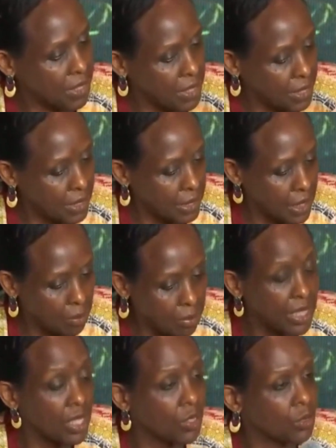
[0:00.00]
things that are
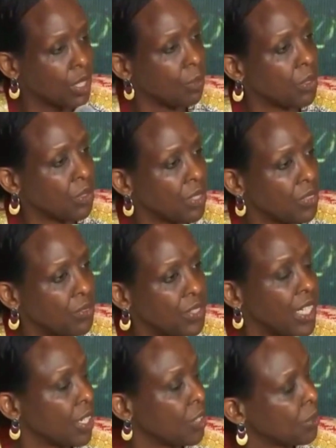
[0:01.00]
beginning to happen on the
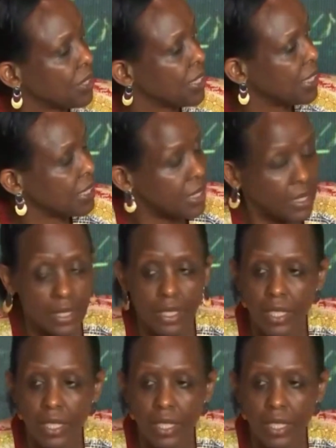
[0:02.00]
African continent